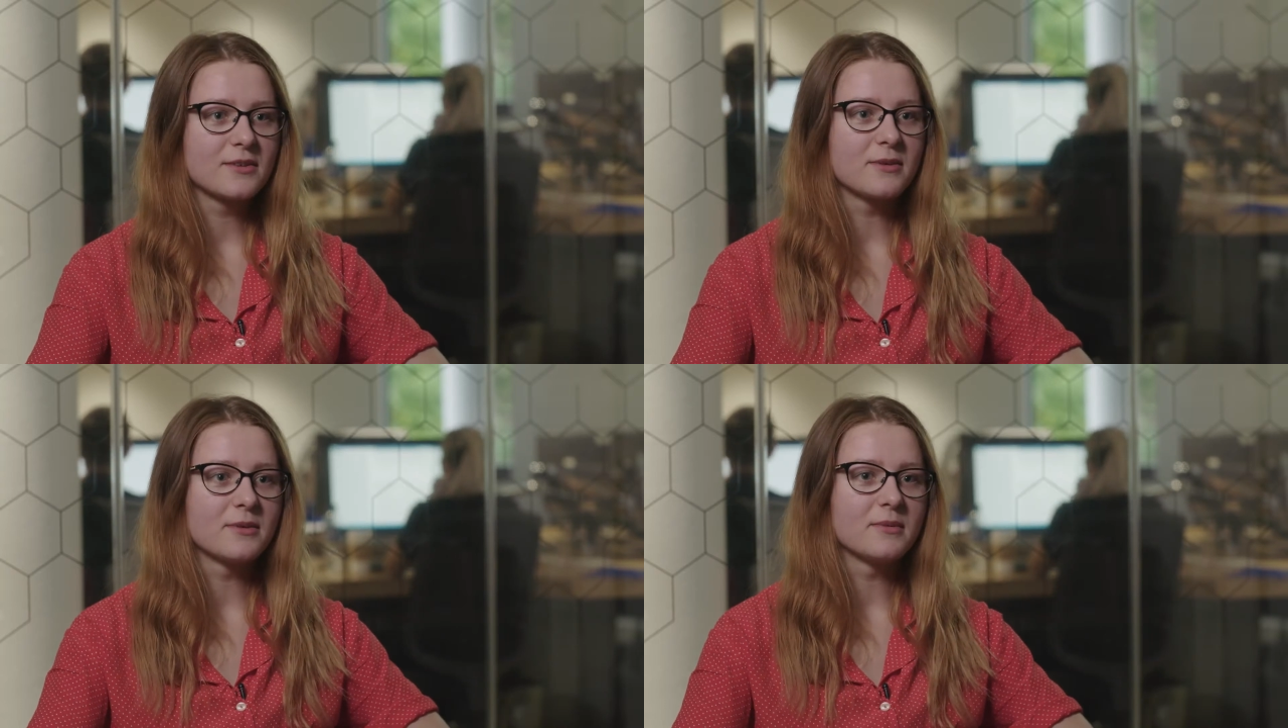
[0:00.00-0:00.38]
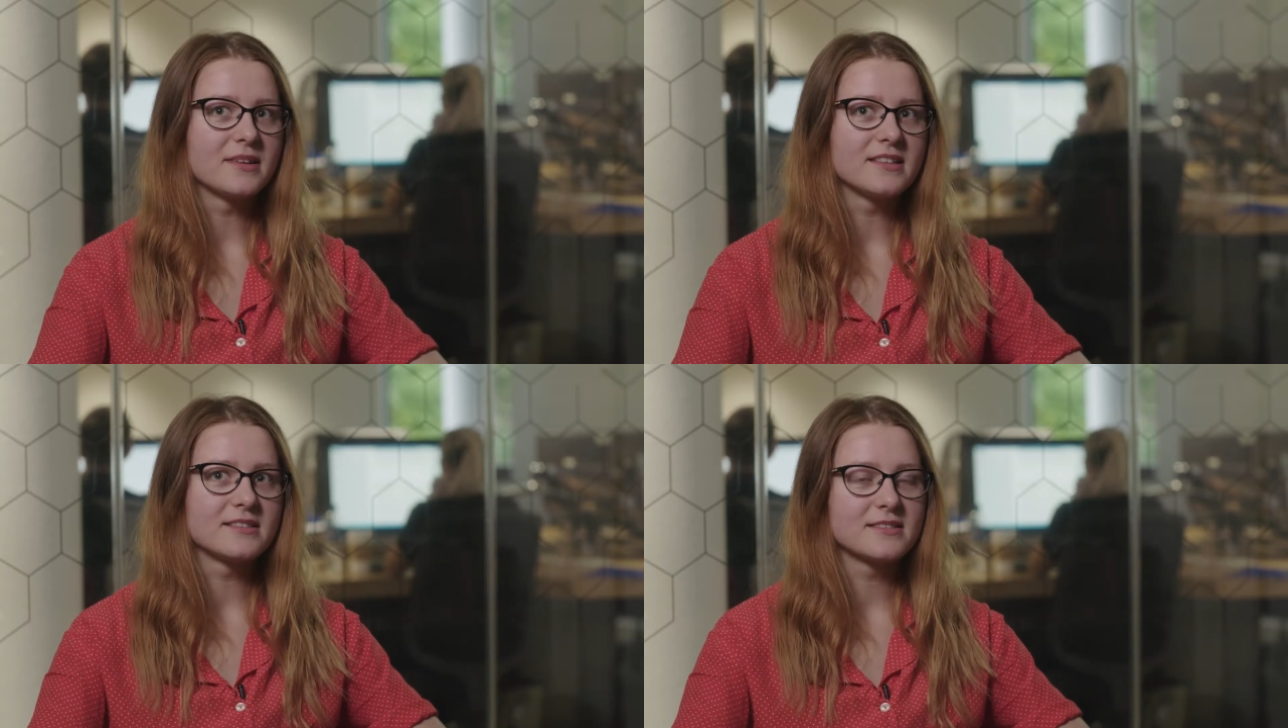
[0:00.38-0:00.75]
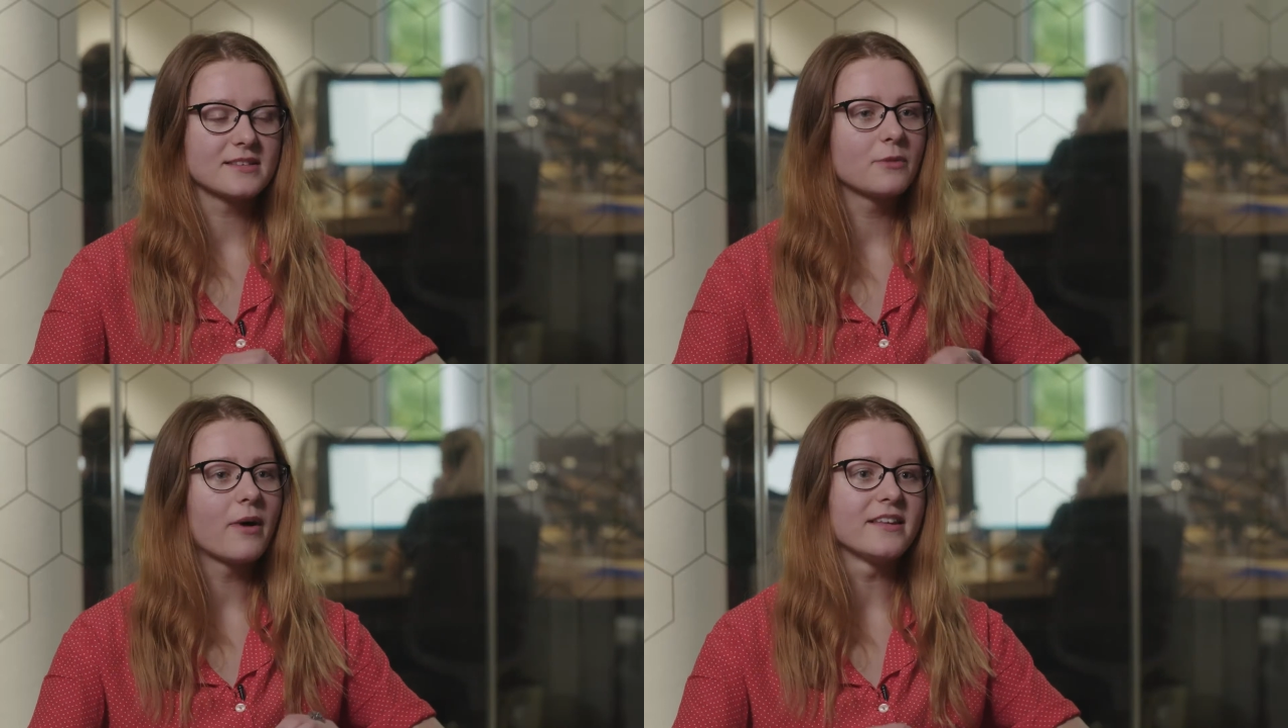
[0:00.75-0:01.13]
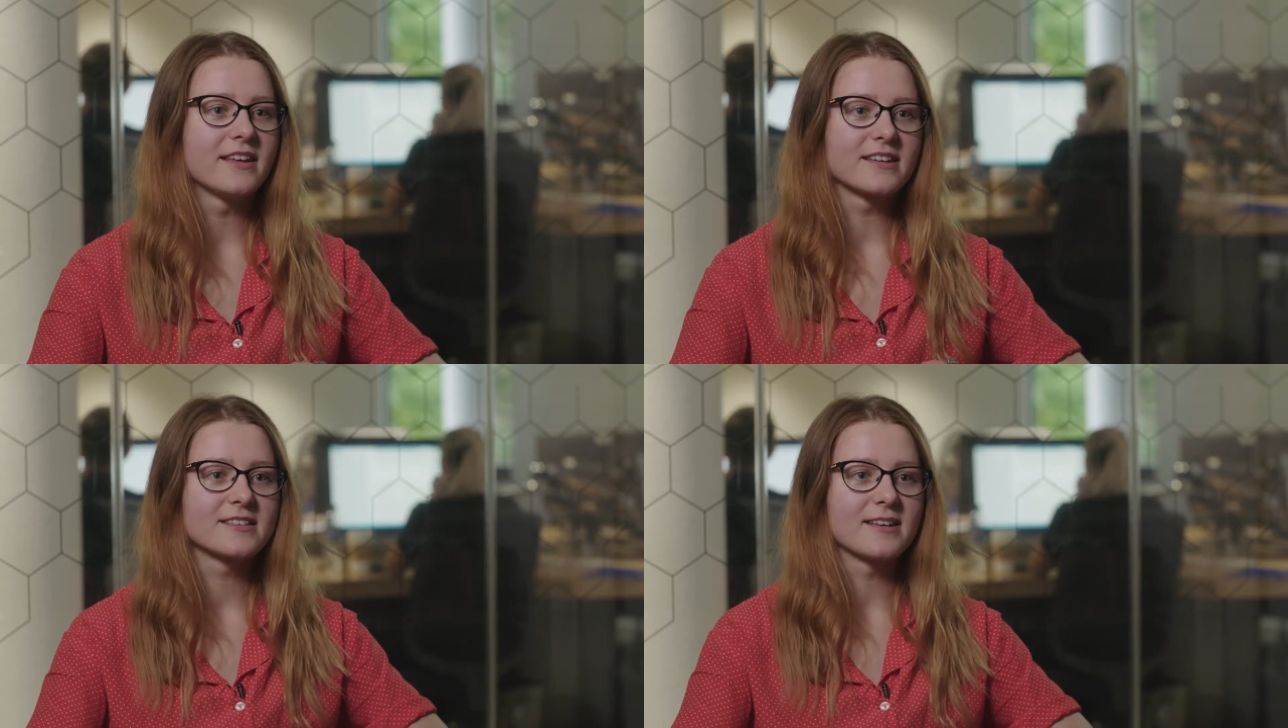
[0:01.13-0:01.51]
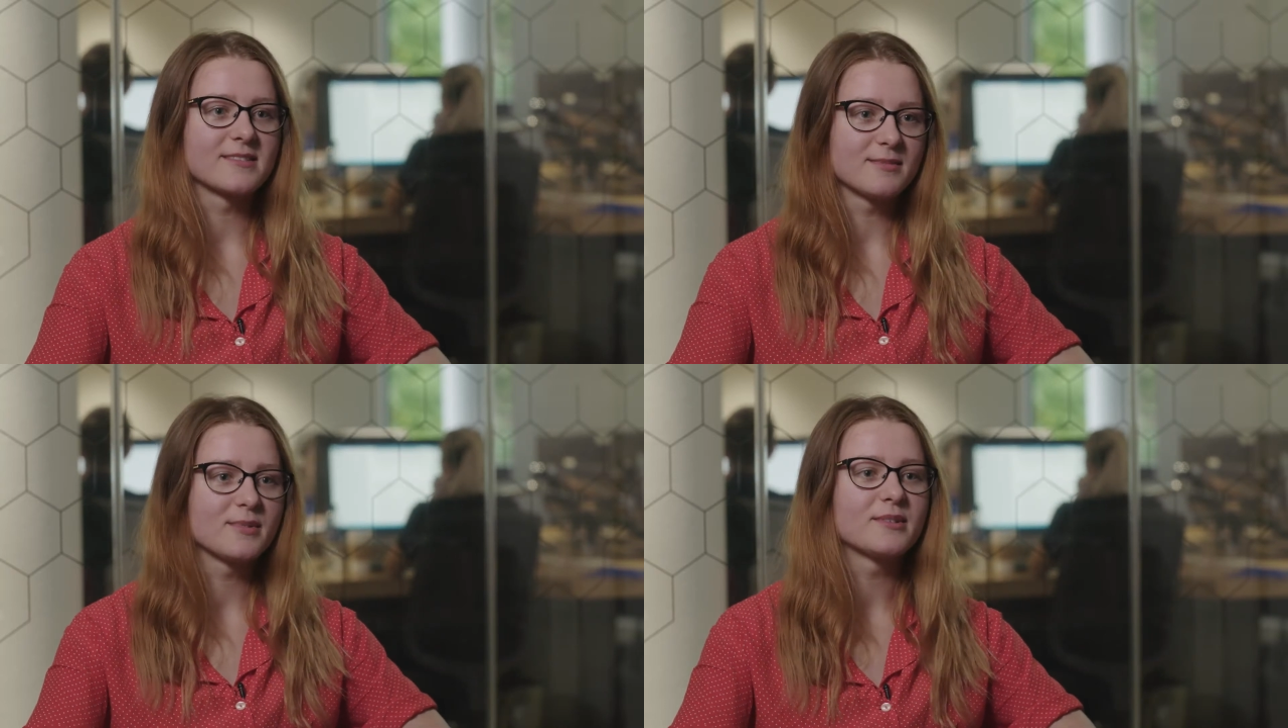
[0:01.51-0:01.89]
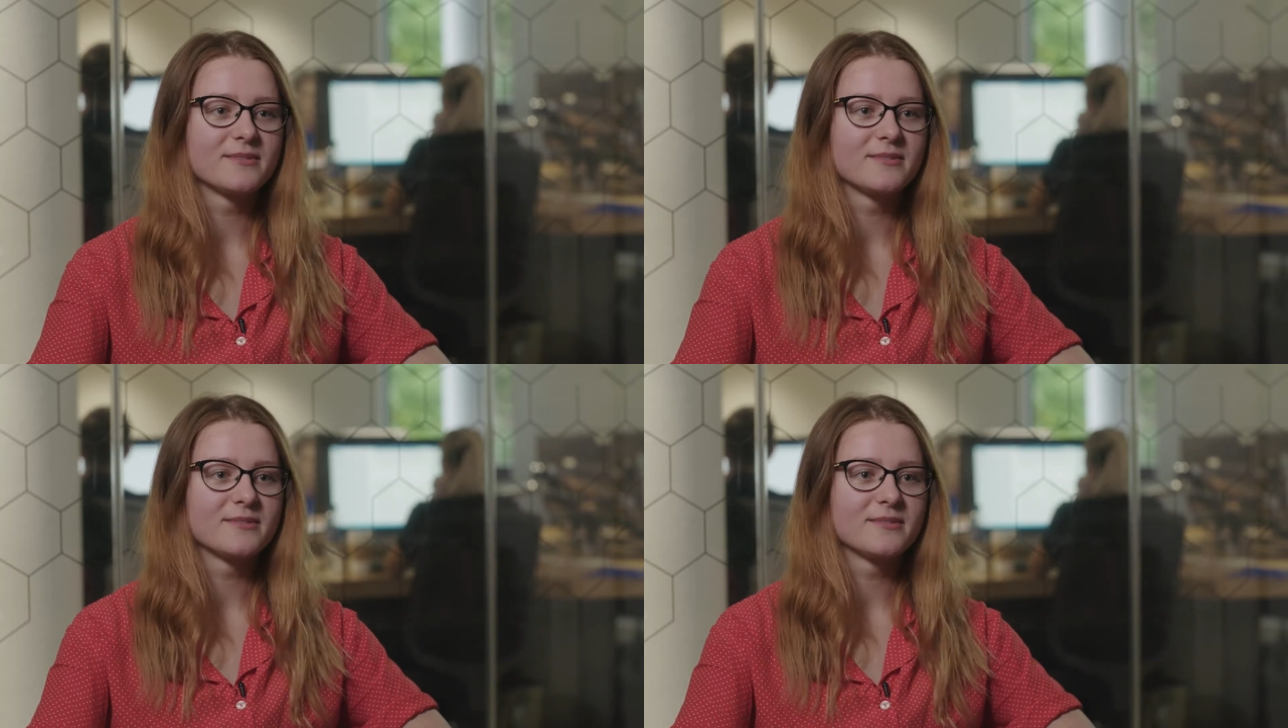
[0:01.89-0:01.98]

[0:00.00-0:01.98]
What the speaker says: so it's quite accessible.